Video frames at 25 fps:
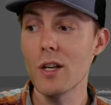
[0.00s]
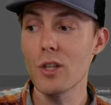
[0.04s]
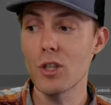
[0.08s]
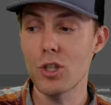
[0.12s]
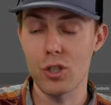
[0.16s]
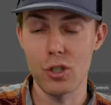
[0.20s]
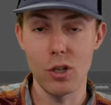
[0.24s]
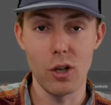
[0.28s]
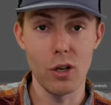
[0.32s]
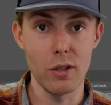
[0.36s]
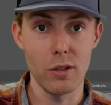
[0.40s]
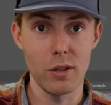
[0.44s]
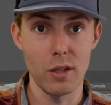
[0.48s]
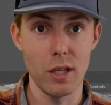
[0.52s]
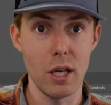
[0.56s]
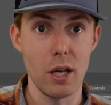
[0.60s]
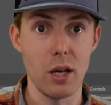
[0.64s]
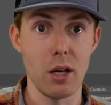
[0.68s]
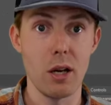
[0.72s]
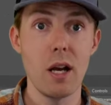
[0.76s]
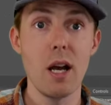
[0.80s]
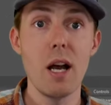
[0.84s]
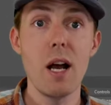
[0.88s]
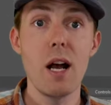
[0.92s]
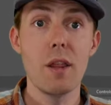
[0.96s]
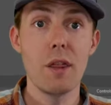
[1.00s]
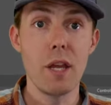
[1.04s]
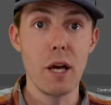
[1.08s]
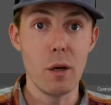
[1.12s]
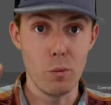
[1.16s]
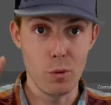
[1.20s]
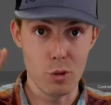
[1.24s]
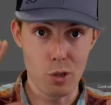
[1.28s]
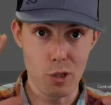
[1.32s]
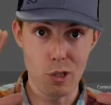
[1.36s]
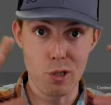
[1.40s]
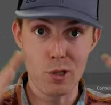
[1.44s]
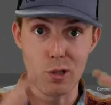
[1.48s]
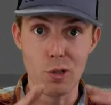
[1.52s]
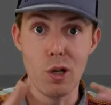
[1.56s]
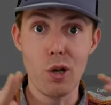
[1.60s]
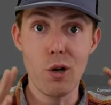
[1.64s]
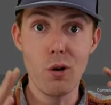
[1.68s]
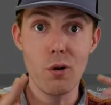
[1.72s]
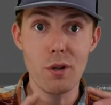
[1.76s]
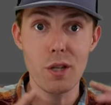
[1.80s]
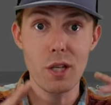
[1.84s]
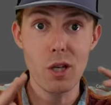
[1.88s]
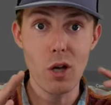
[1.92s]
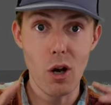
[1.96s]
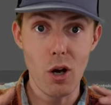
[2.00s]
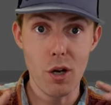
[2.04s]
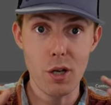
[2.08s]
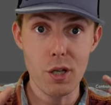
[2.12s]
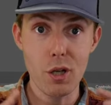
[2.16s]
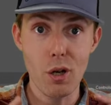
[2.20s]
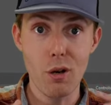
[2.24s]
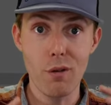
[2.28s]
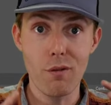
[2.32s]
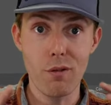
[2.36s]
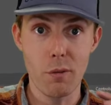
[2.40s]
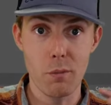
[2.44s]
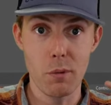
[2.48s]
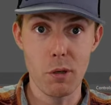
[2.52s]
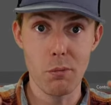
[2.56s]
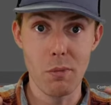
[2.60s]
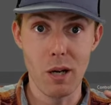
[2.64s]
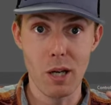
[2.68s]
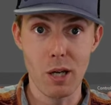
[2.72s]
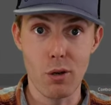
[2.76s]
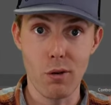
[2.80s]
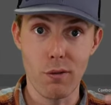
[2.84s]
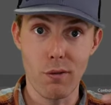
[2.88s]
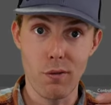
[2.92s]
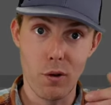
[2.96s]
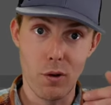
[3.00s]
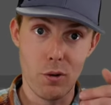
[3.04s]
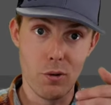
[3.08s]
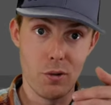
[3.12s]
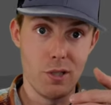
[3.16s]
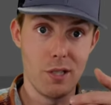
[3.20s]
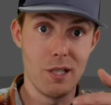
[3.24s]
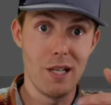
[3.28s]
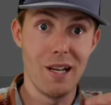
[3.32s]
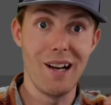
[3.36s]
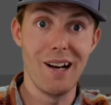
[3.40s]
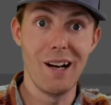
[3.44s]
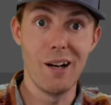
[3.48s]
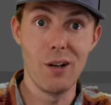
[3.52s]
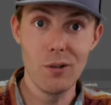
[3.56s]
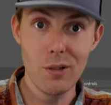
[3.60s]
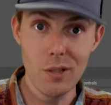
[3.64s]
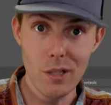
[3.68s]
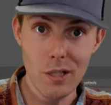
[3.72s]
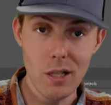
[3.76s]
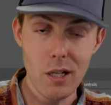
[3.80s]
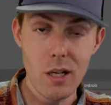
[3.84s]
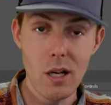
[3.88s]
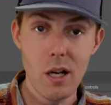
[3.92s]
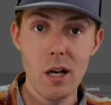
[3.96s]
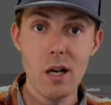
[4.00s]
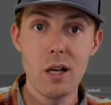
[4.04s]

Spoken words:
Start there. That will slow the audio from your microphone down